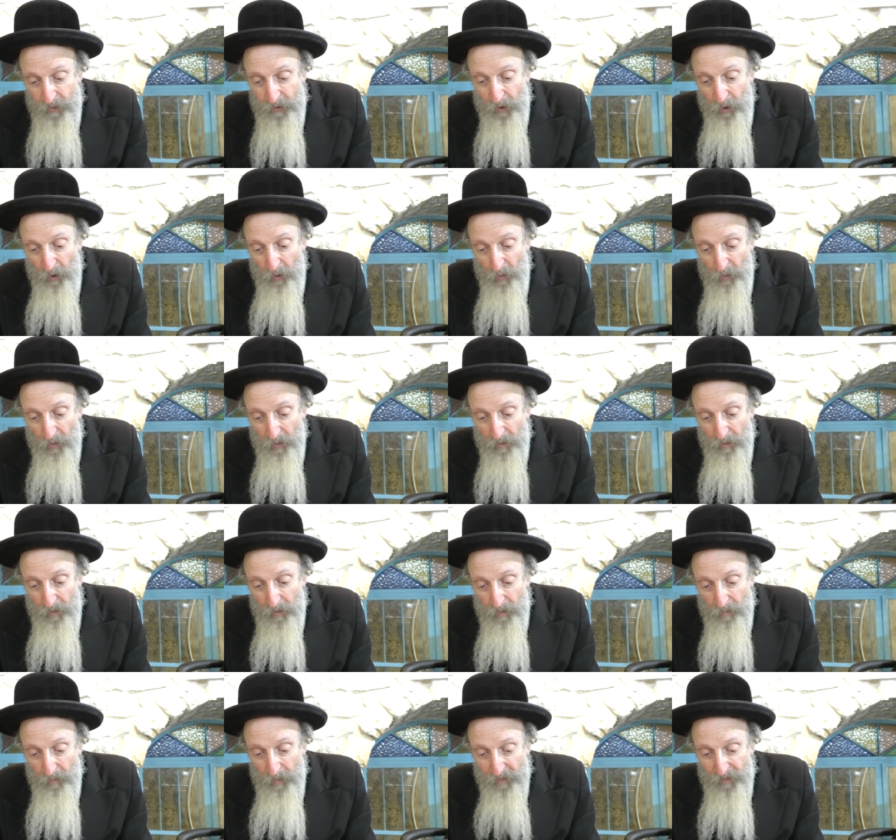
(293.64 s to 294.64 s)
So,
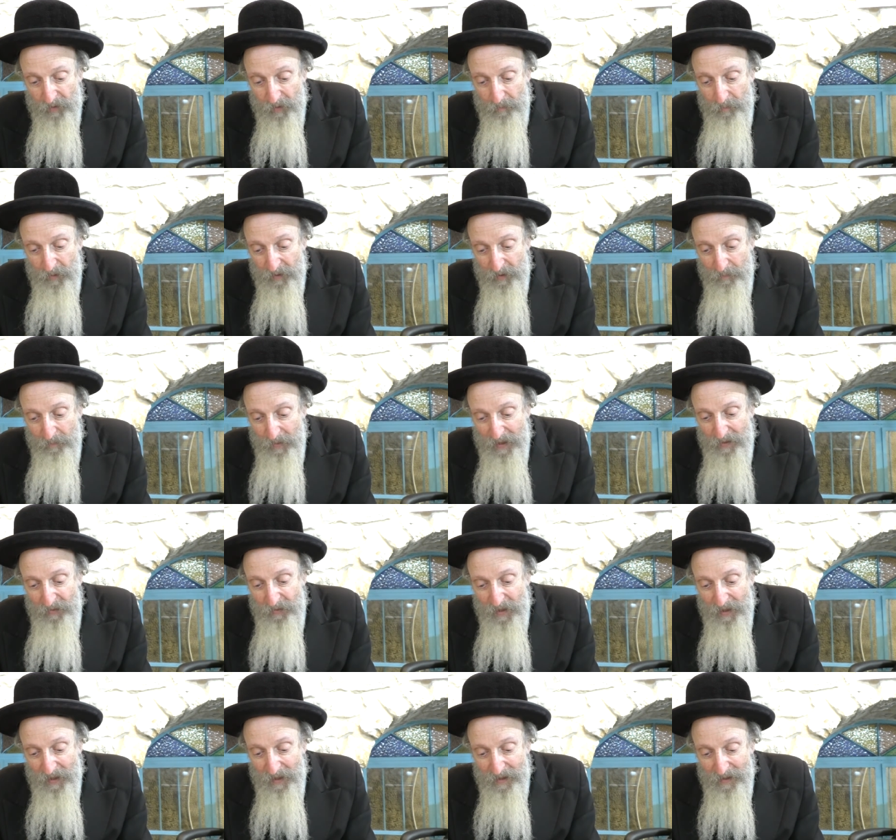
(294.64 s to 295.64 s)
but the but the main
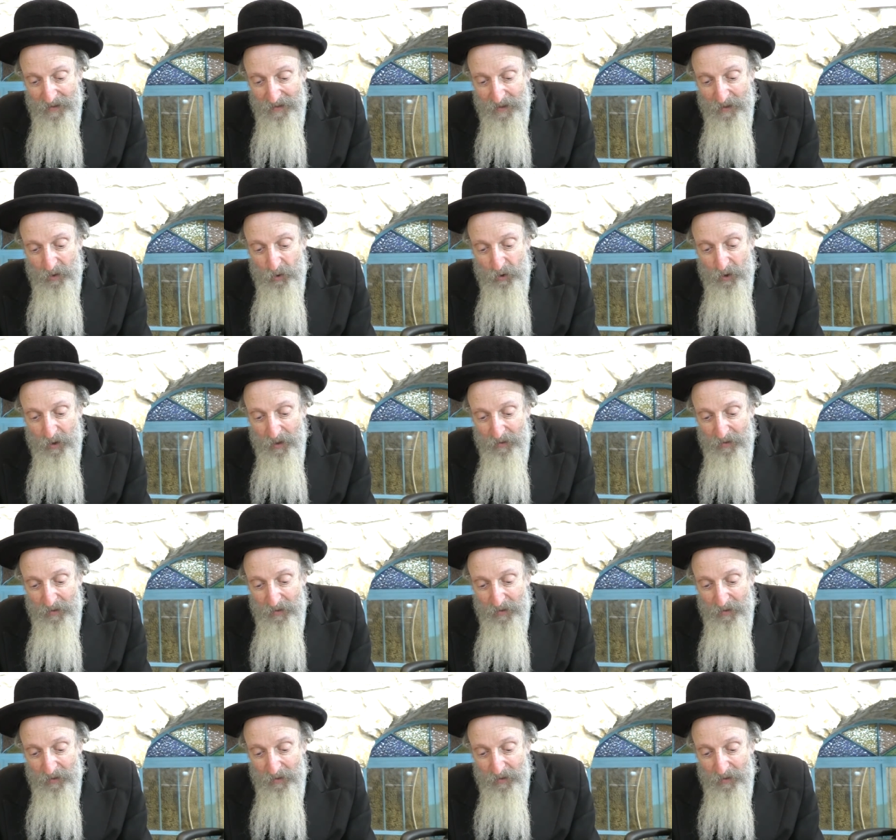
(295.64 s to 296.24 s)
thing is that you should